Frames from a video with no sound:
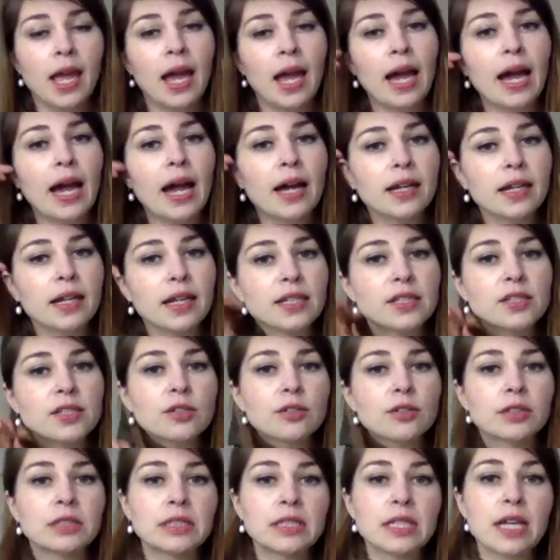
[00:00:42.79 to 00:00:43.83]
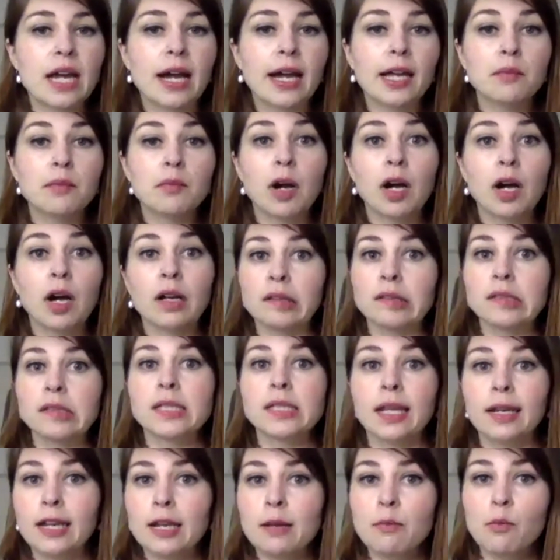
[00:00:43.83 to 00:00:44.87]
at a certain time on
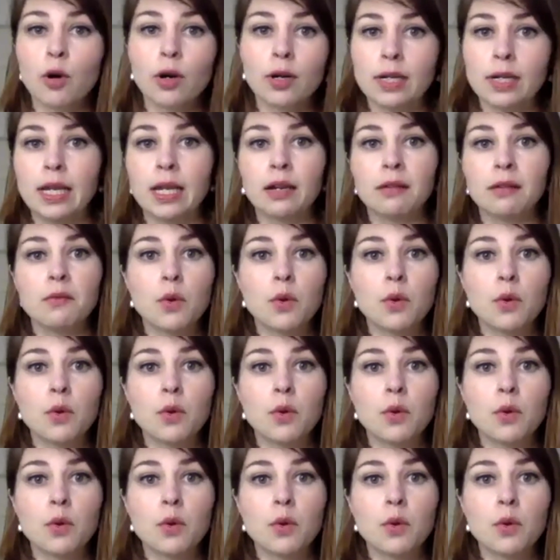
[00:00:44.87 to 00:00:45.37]
Sunday morning